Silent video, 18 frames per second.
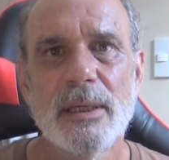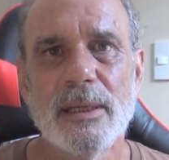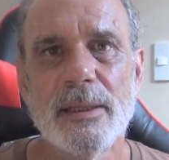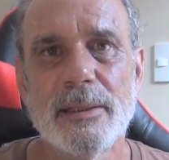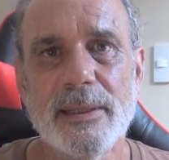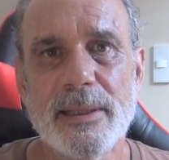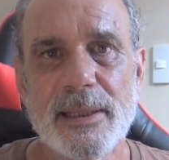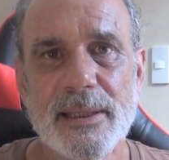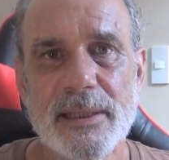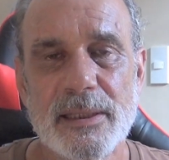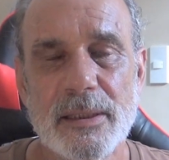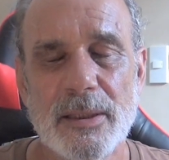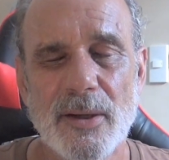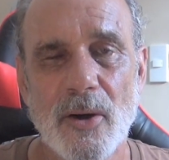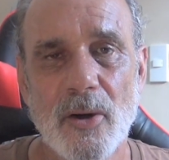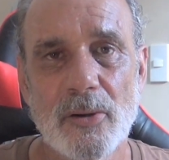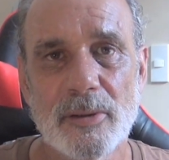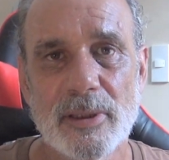Needing
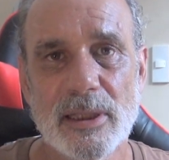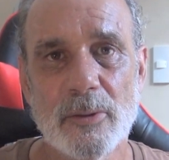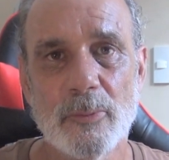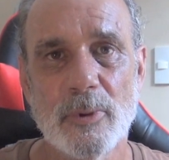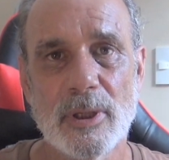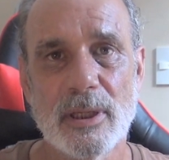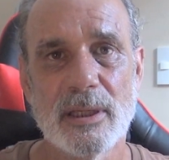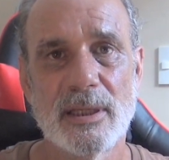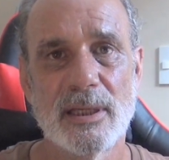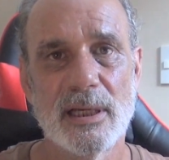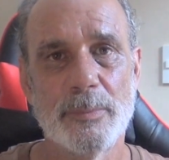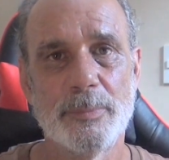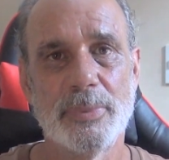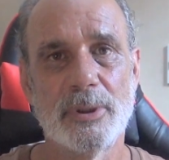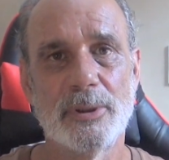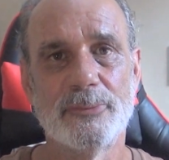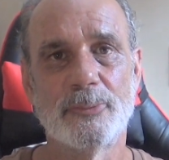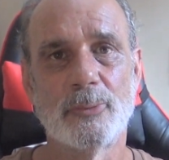only 1 cup
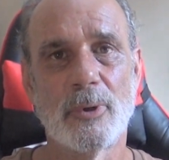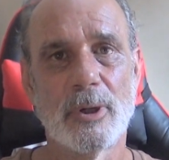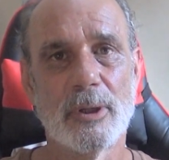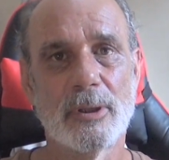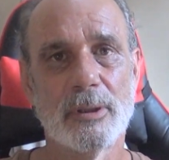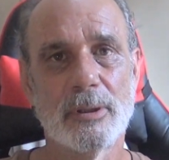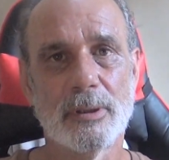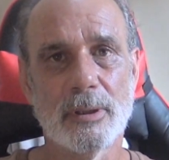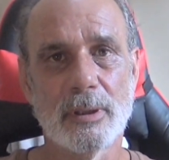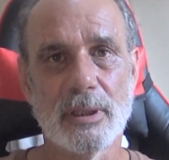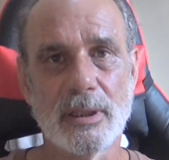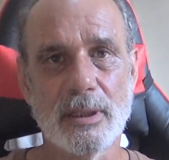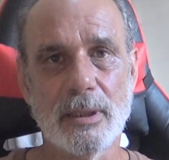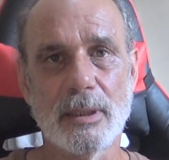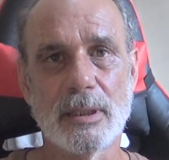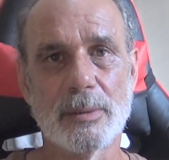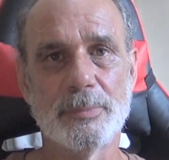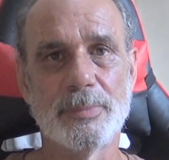of water
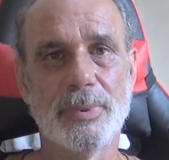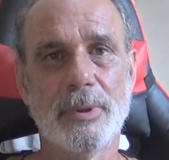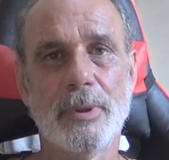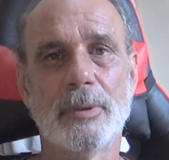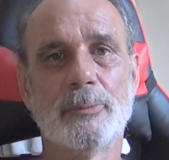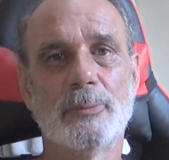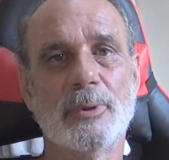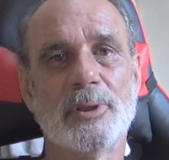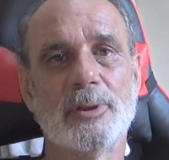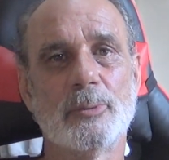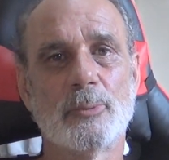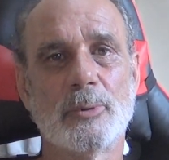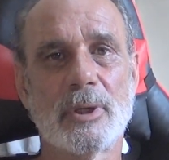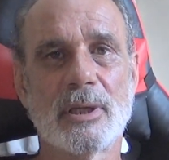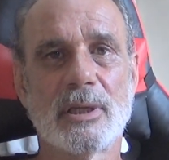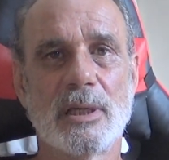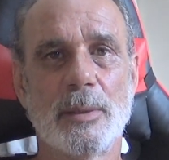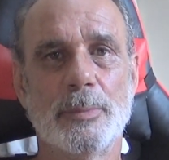with
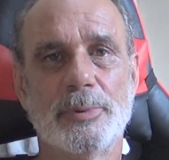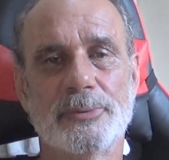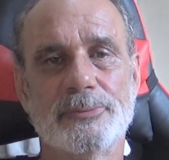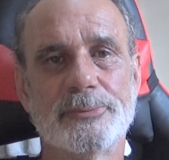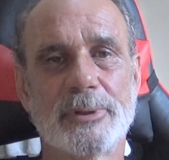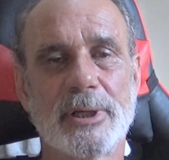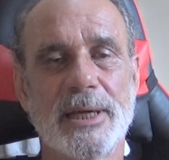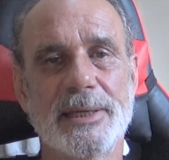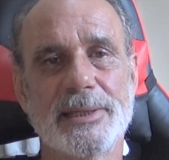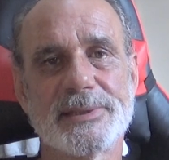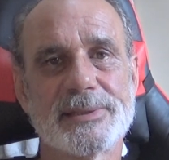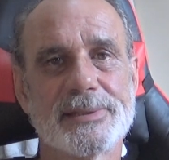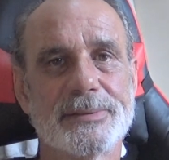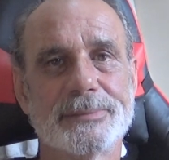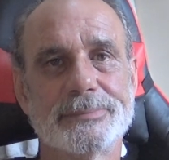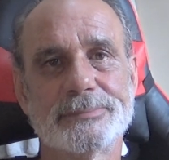1 cup of rice.